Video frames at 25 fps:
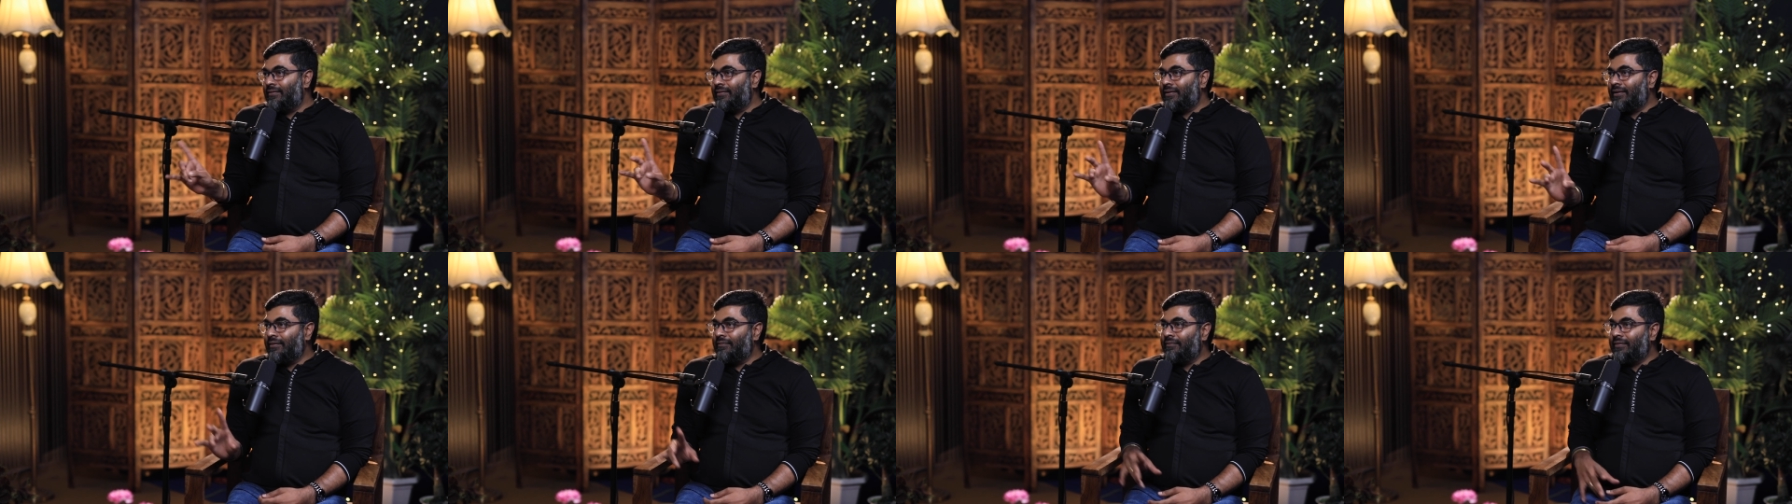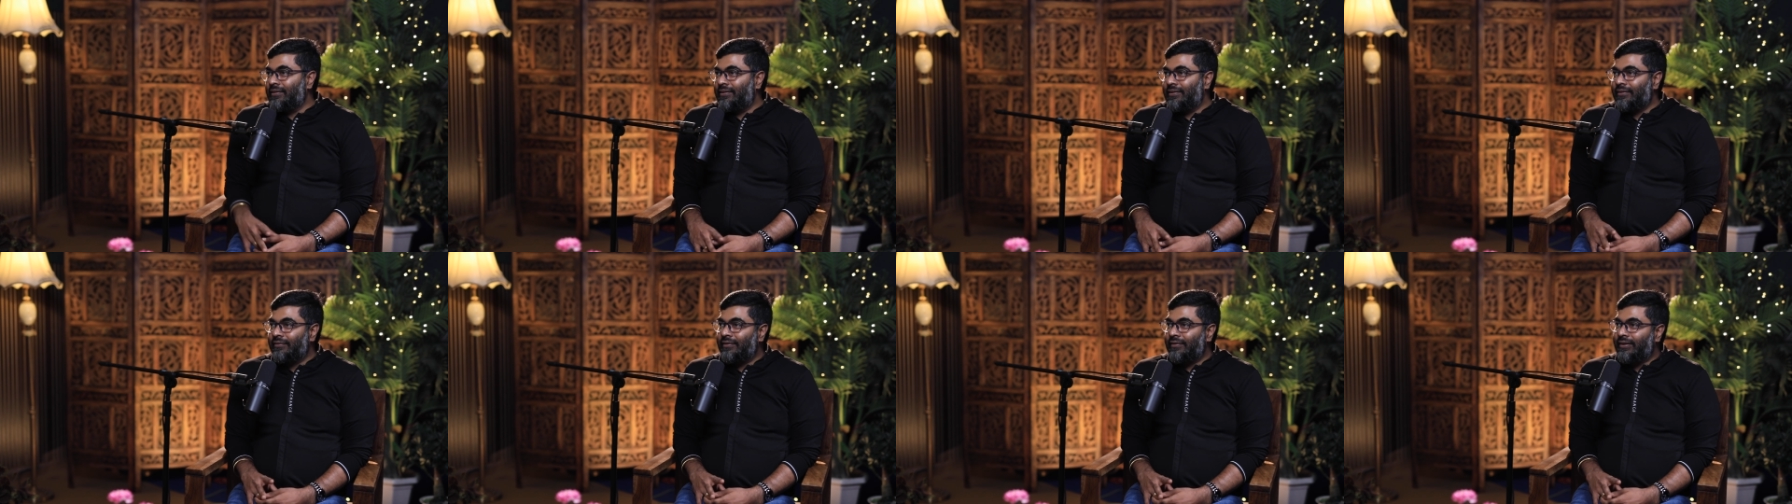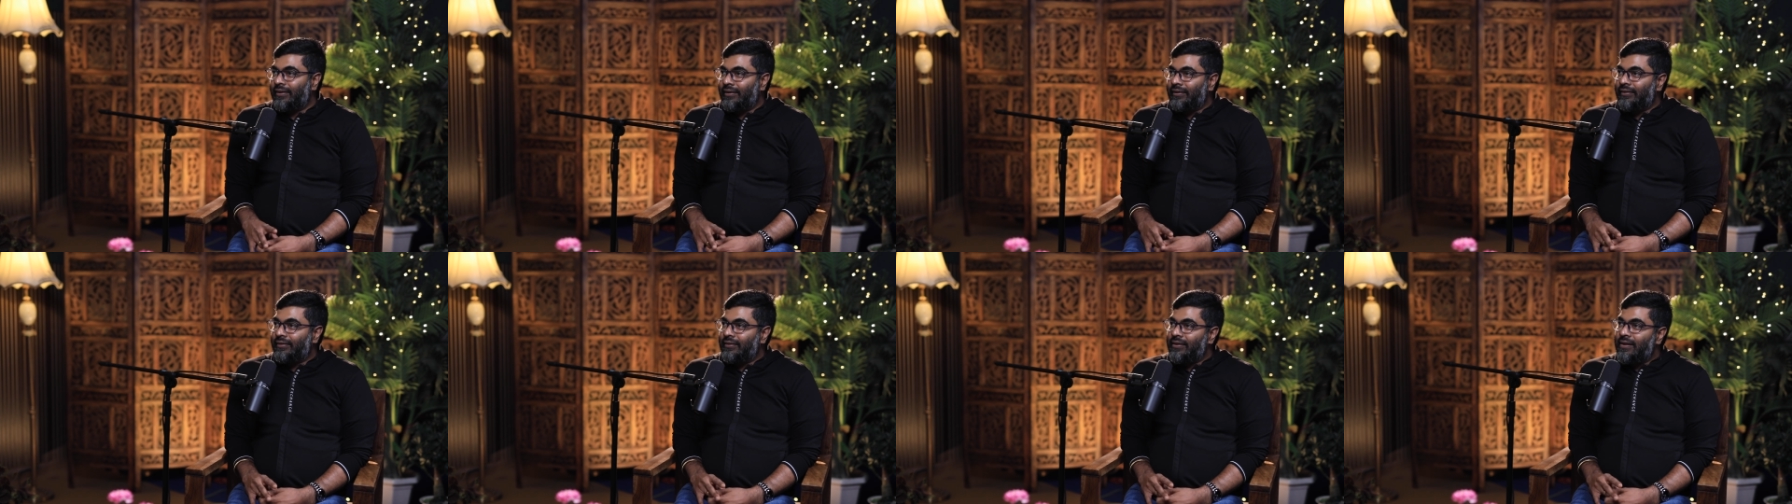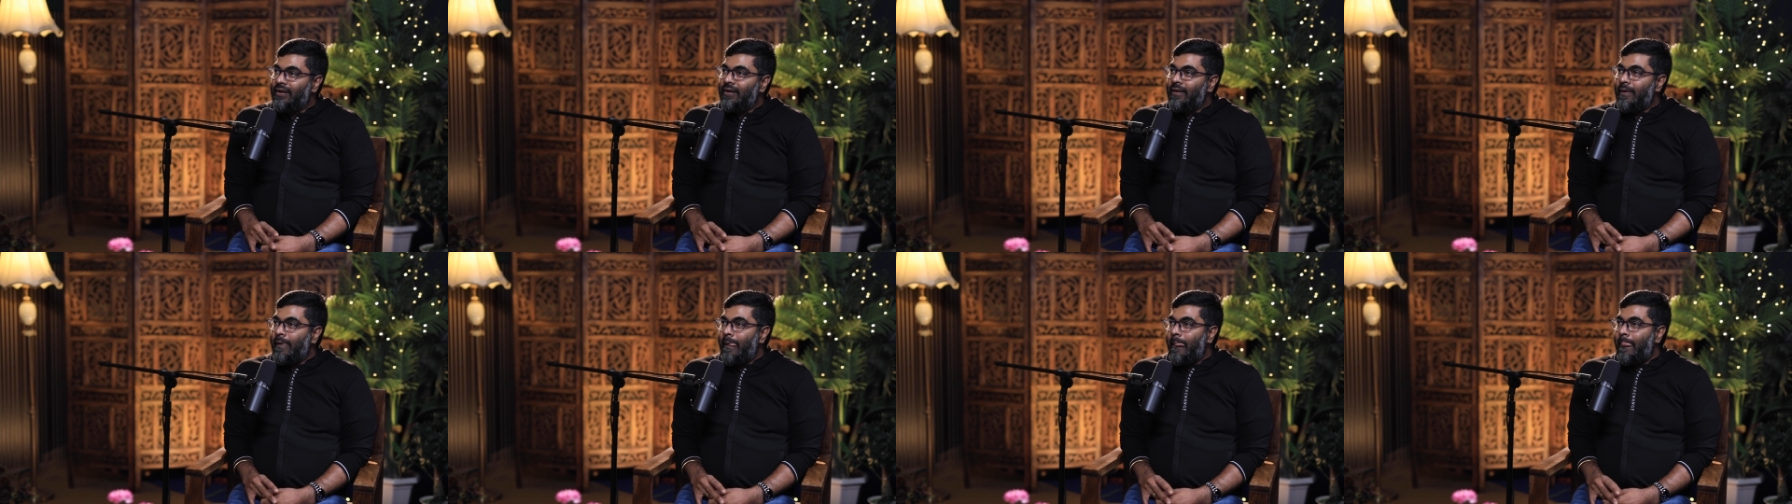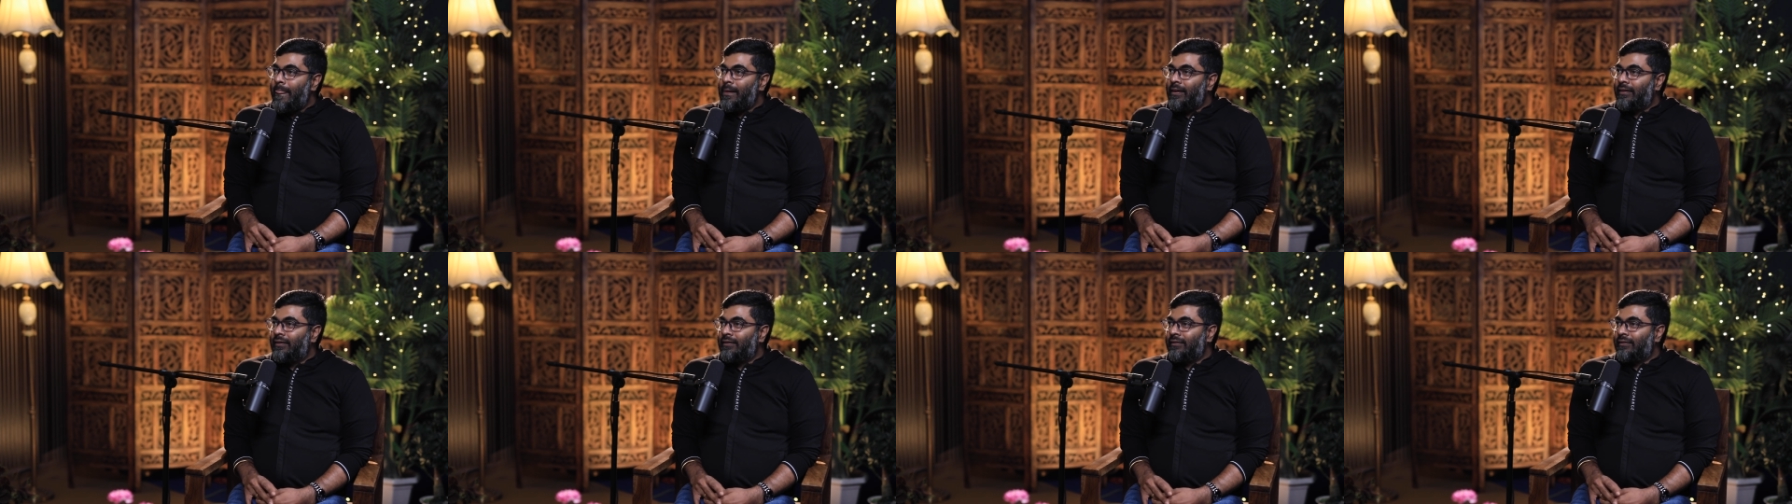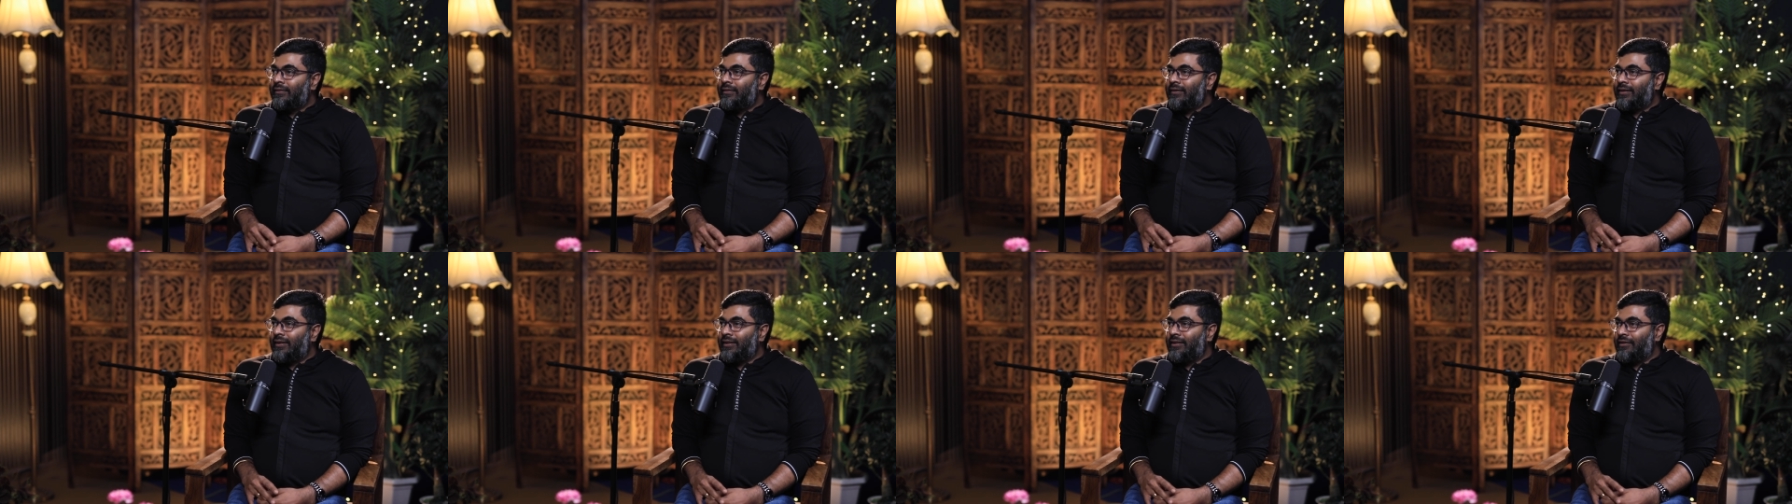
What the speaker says: you resonate the same with your